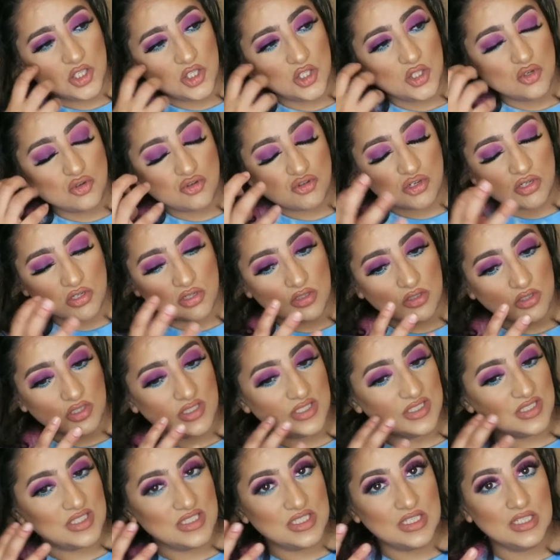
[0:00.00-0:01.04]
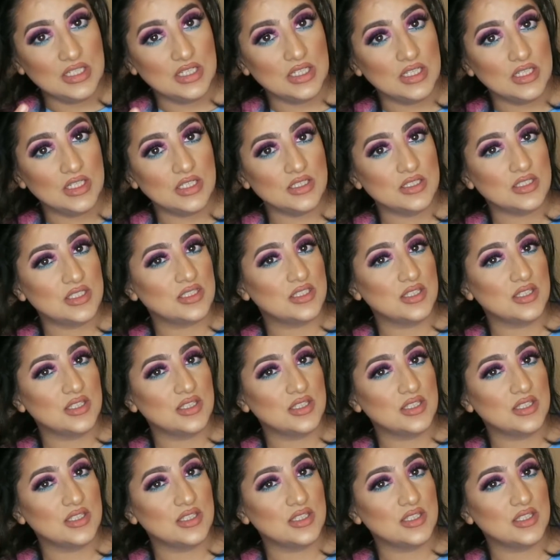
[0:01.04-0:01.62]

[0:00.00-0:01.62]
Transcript: neutral concealers.